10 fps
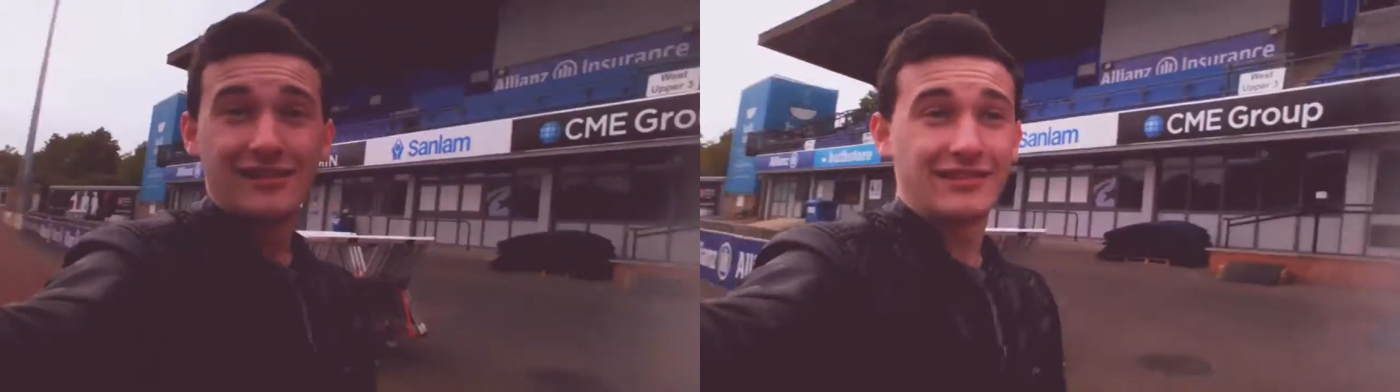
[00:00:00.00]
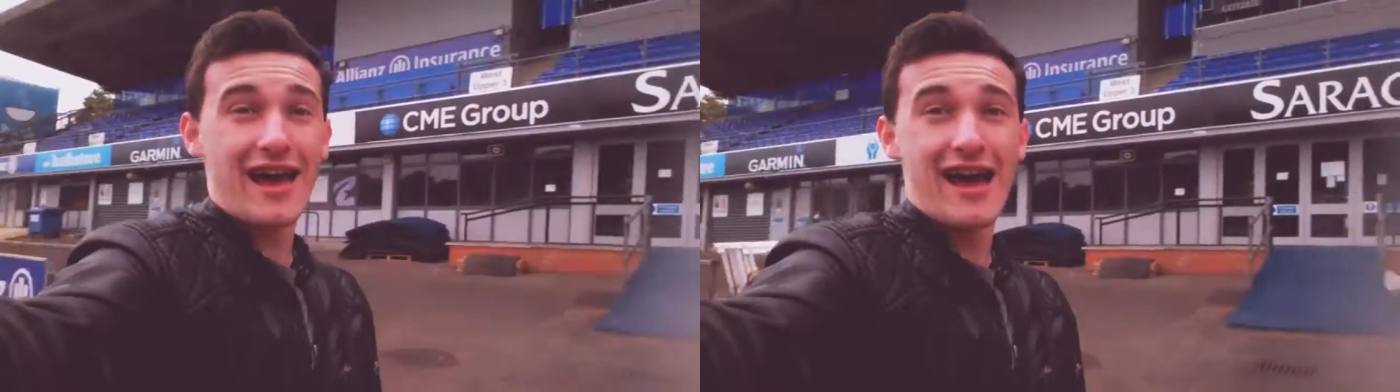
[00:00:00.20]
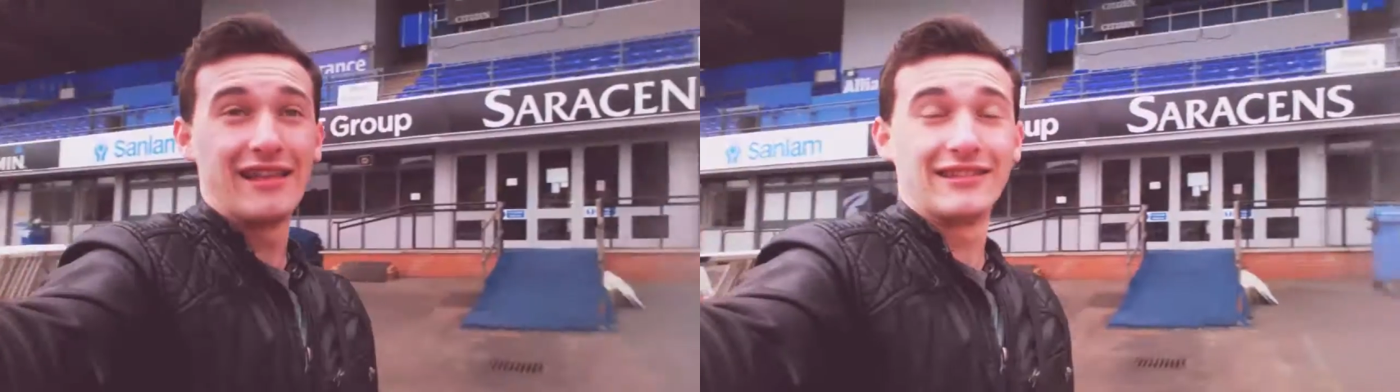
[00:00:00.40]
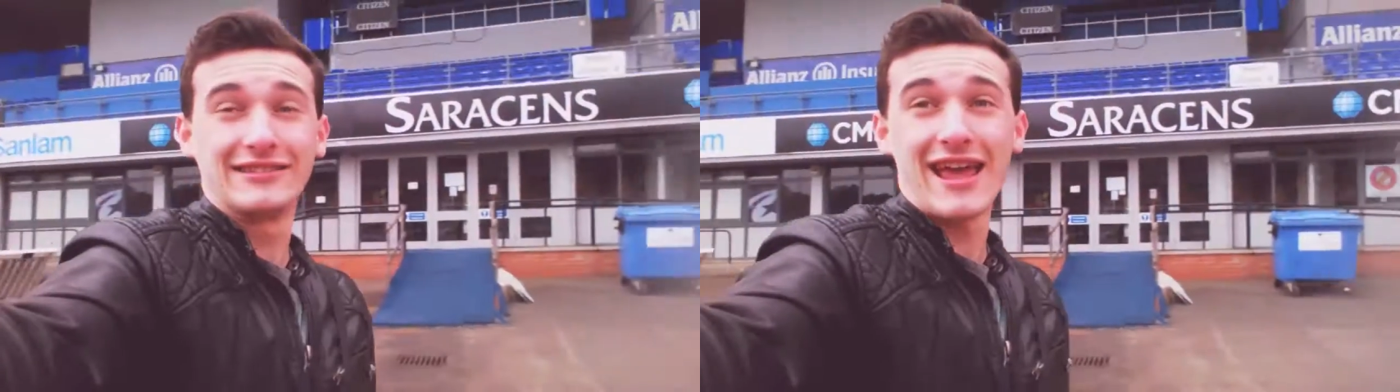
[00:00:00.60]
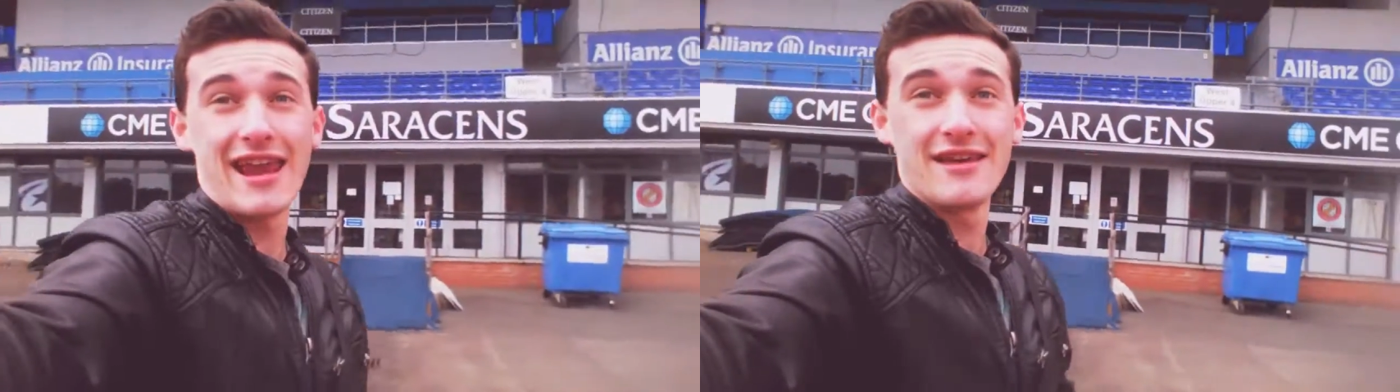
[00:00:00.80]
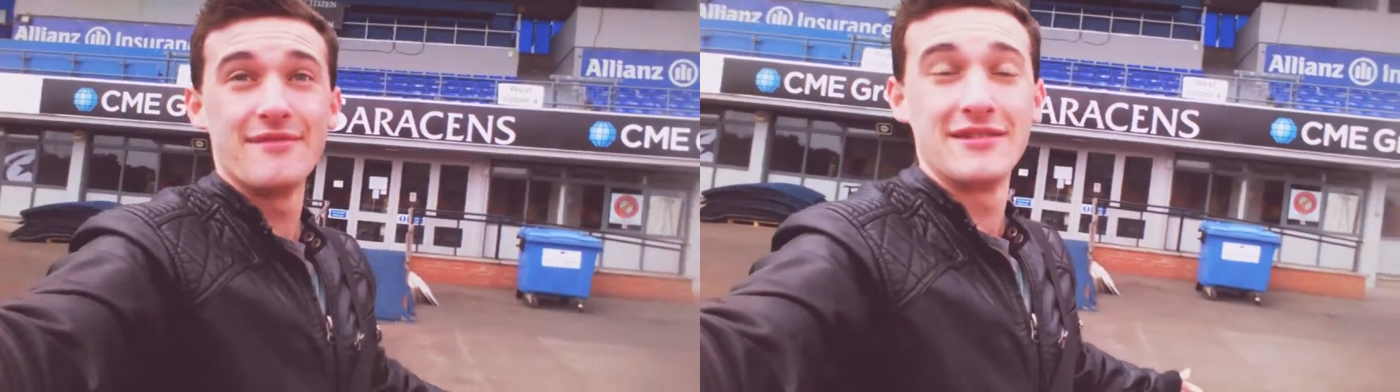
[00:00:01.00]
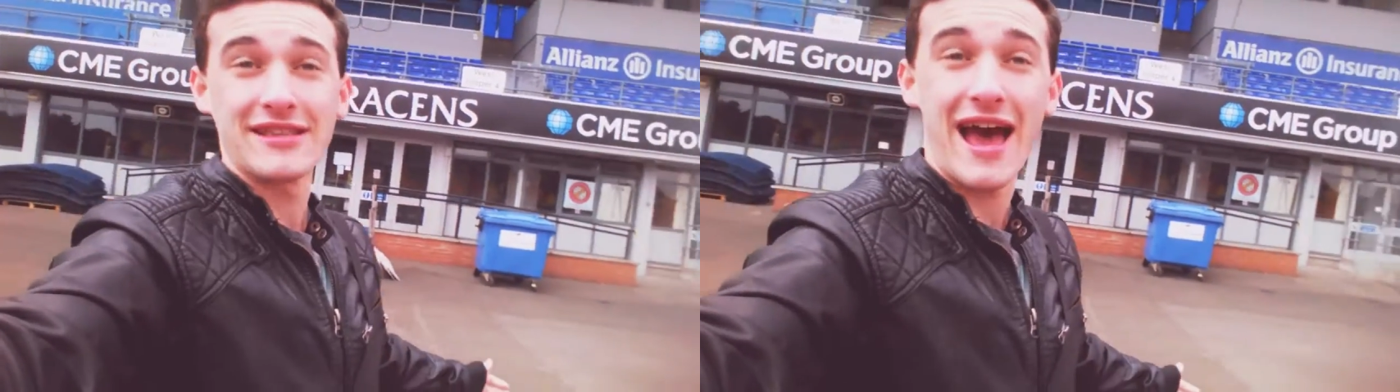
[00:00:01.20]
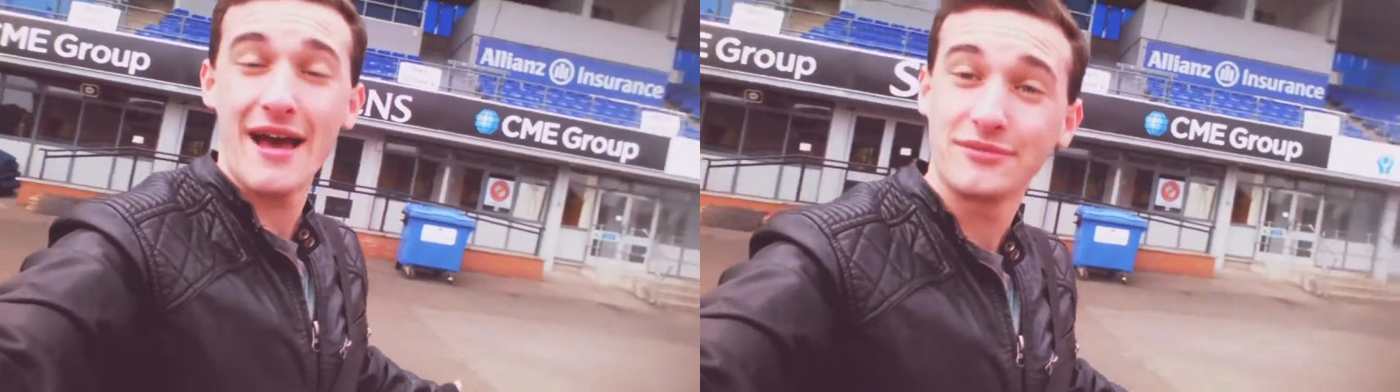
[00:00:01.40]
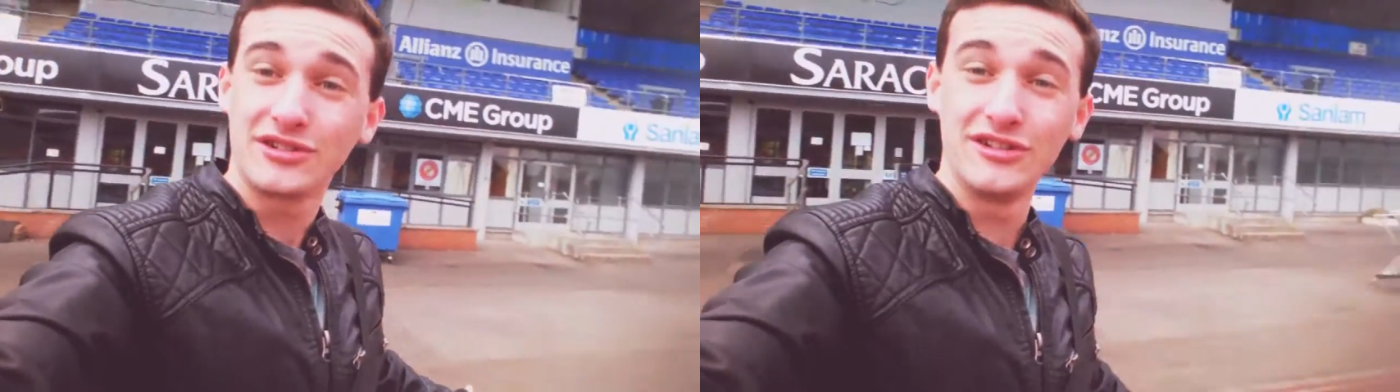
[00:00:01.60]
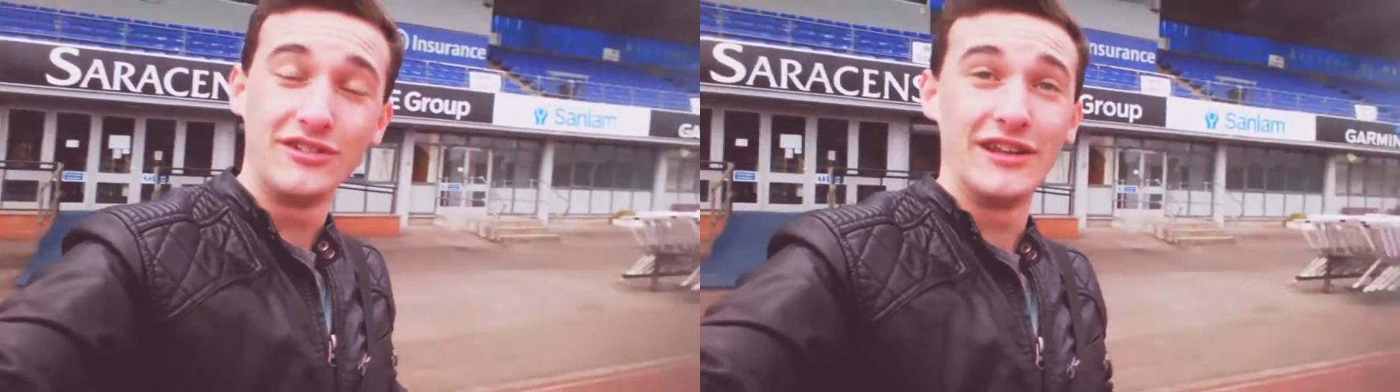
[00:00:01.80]
that the stadium is
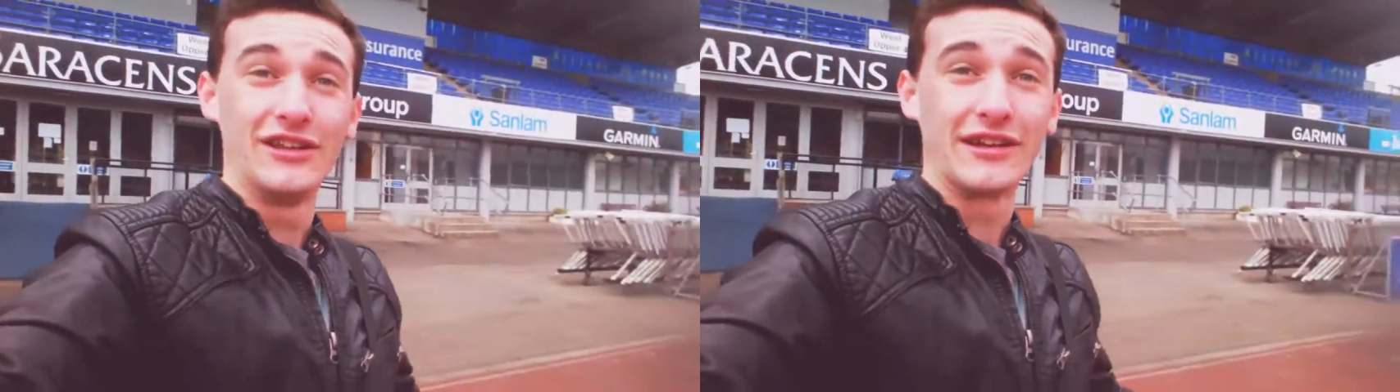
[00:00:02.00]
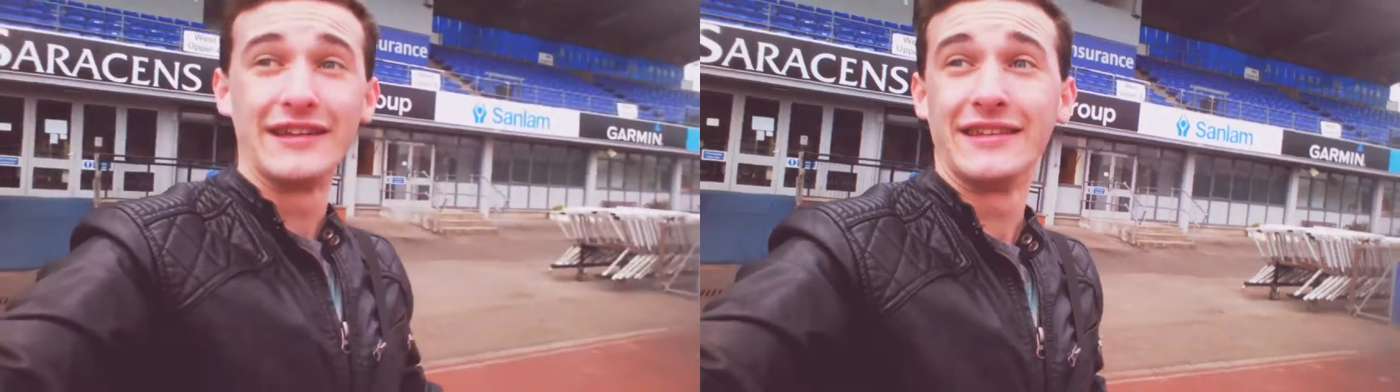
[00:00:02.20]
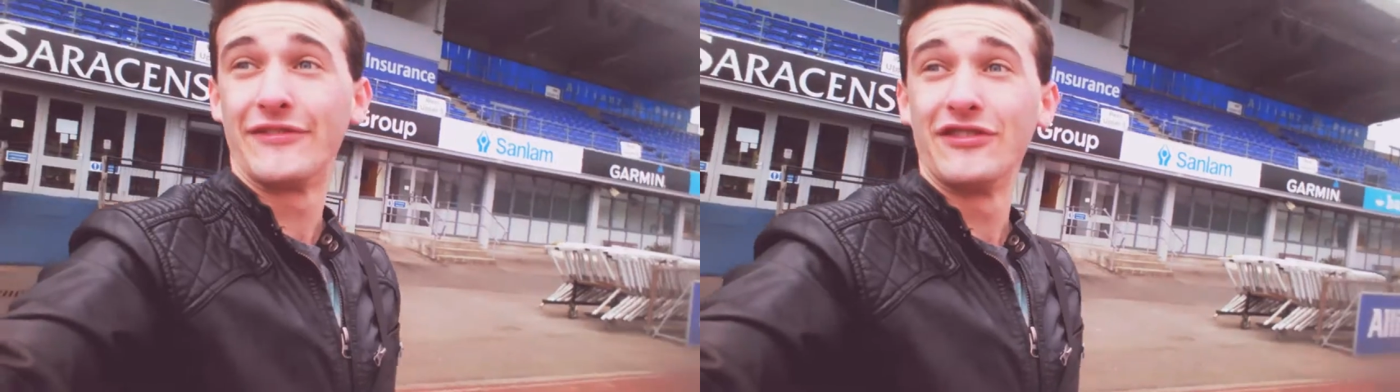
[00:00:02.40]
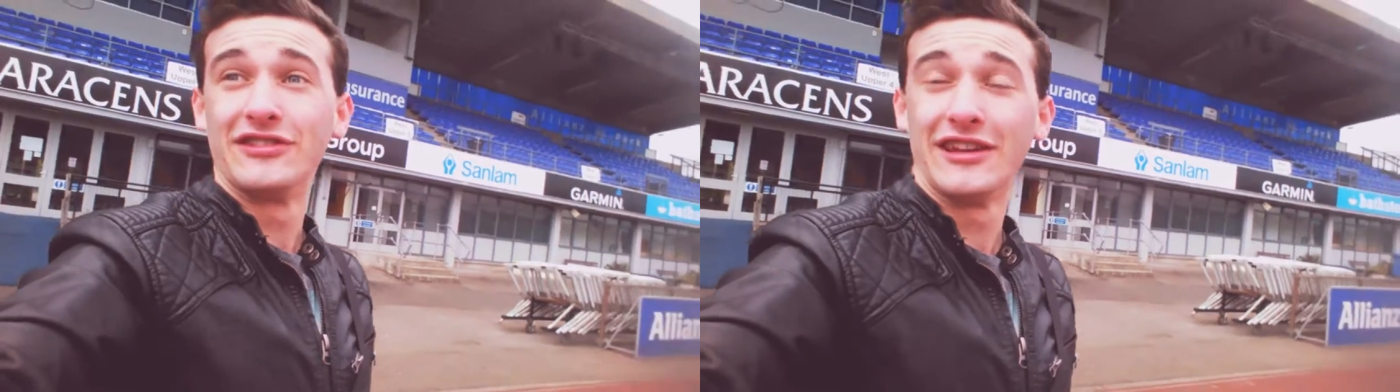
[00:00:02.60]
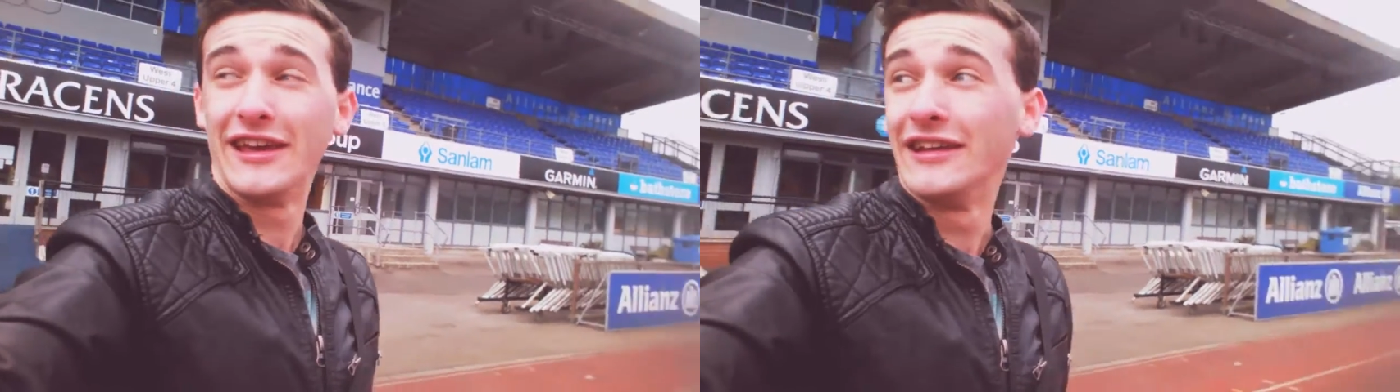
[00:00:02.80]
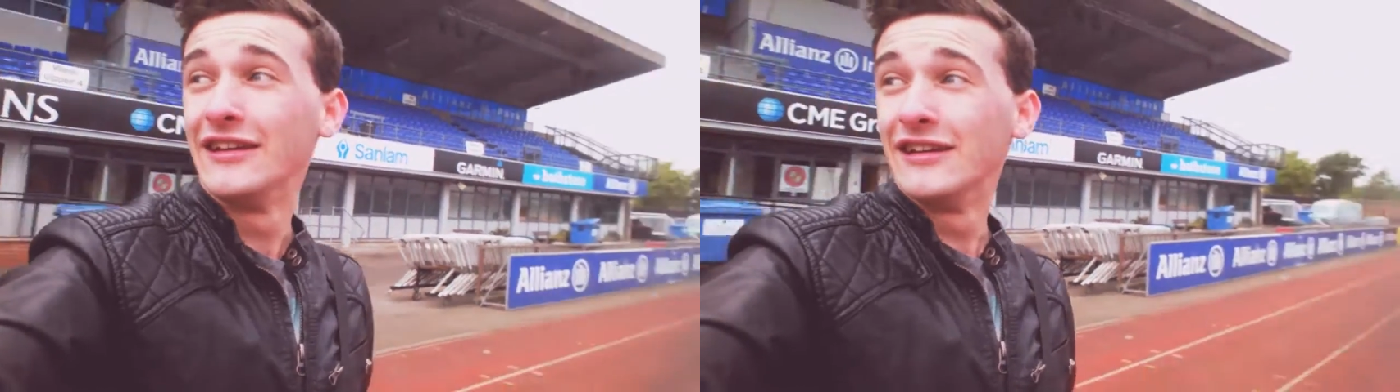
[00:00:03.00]
absolutely looking different today.